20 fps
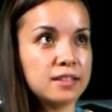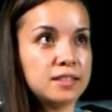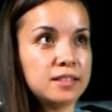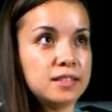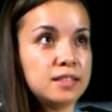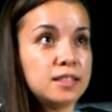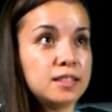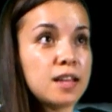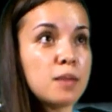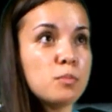
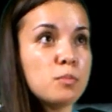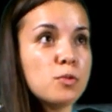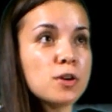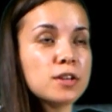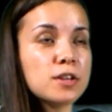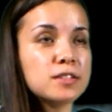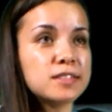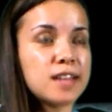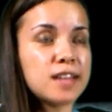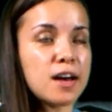
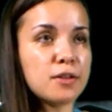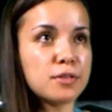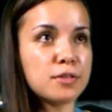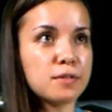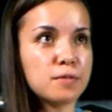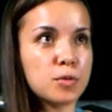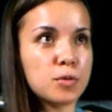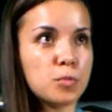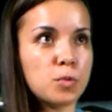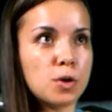Somewhere south
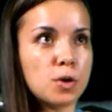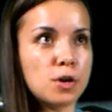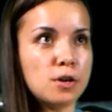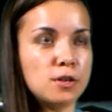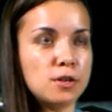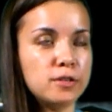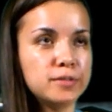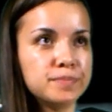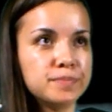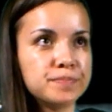of the
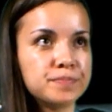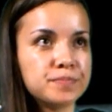wall.